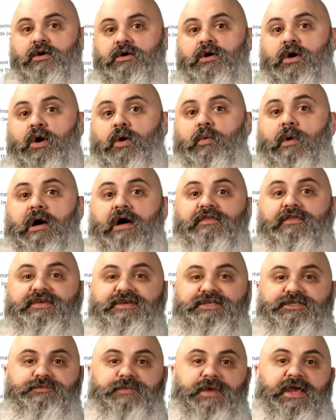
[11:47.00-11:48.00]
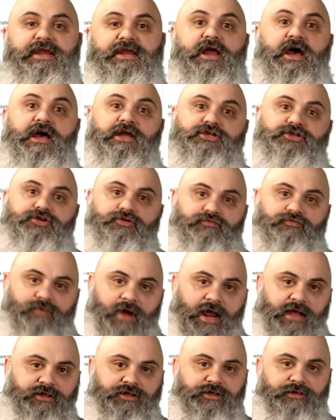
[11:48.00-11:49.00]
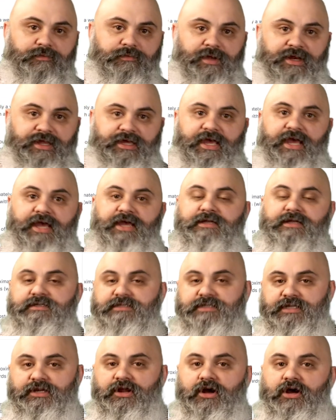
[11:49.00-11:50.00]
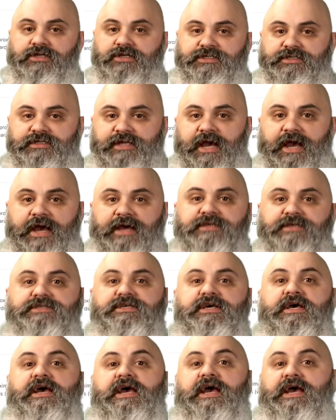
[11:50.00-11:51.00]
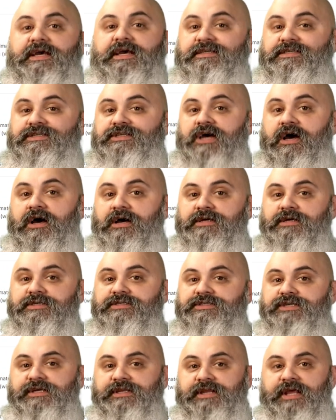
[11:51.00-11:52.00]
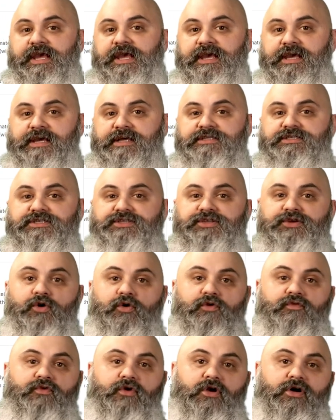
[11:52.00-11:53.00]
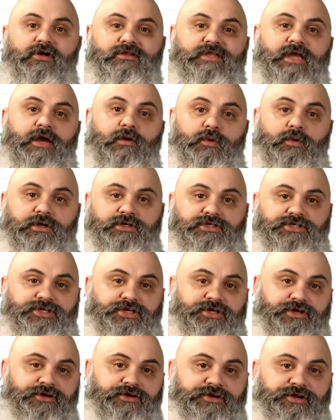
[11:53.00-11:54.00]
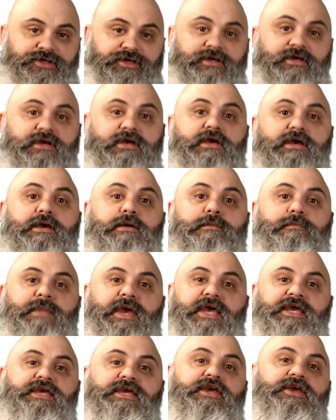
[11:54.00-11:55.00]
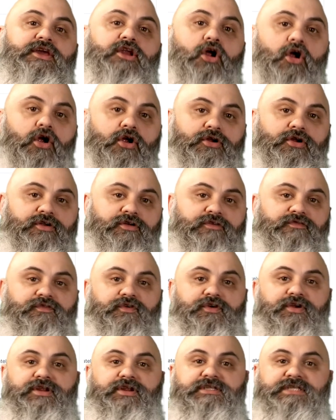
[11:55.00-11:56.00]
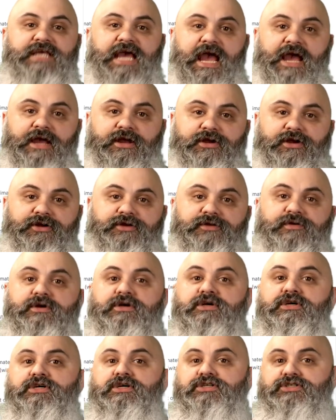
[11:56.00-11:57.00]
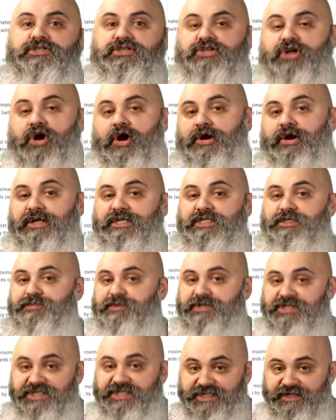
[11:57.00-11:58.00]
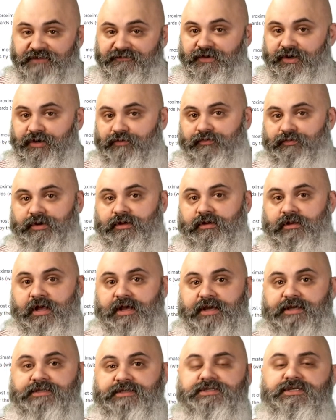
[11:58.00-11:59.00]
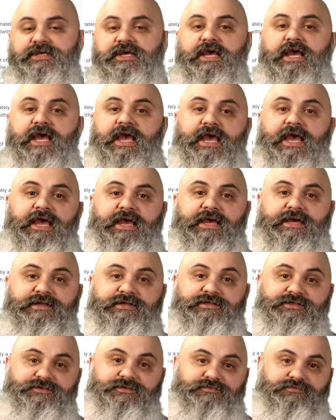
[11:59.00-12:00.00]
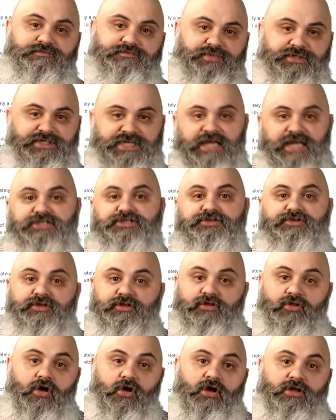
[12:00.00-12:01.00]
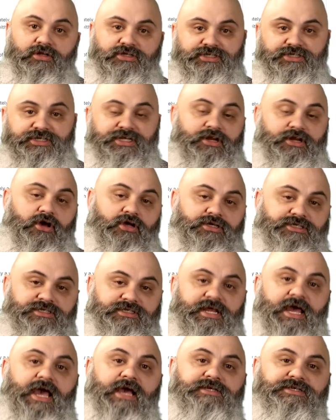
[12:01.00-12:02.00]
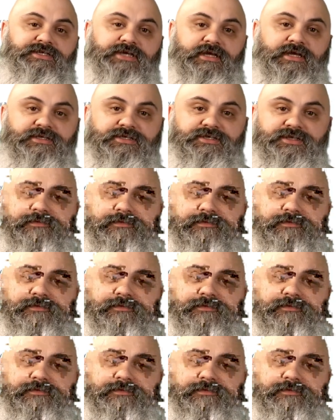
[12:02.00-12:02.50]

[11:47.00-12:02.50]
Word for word: While this may not directly mitigate DDoS attacks, it does enhance the overall network security, making it harder for an attacker to target specific relays and potentially launch DDoS attacks against them.